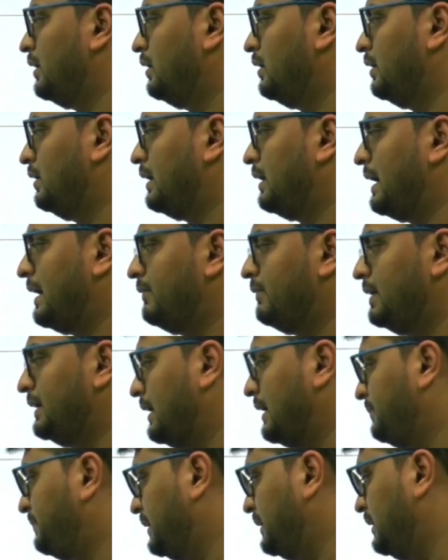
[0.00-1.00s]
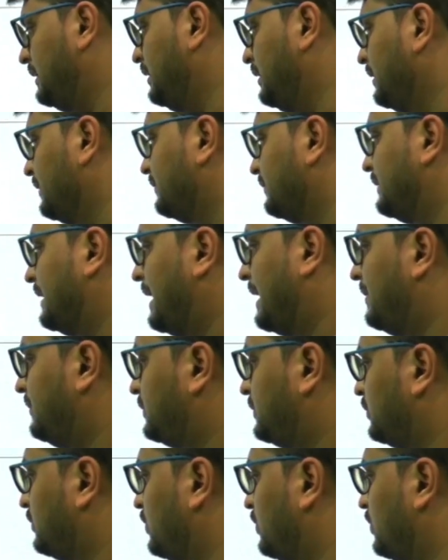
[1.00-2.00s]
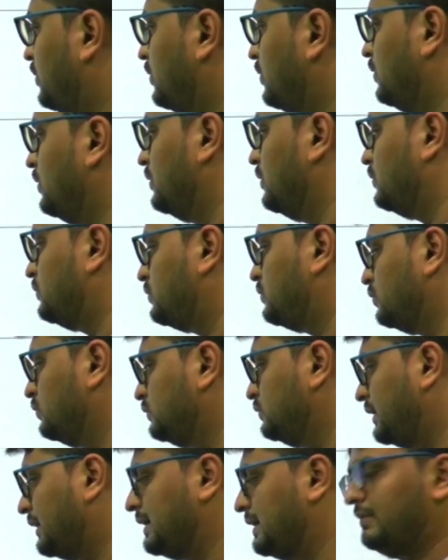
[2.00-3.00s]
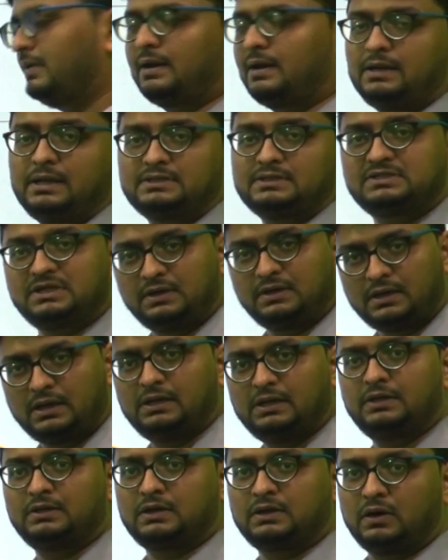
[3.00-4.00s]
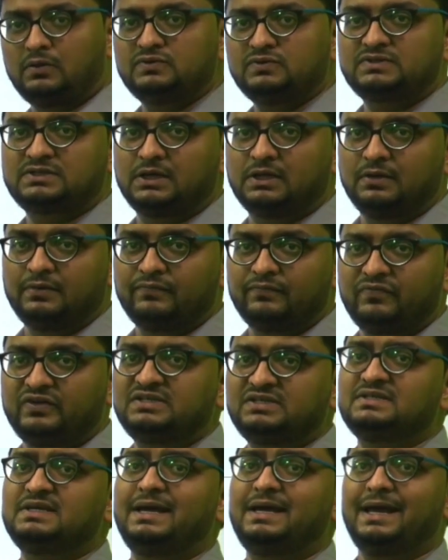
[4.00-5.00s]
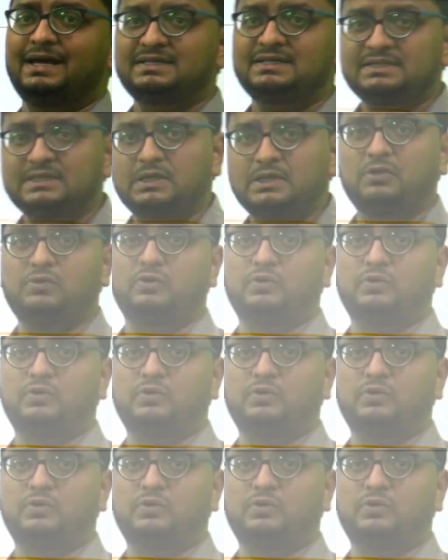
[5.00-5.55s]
have an appeal, they have to go to the Governor General in Council, which is an executive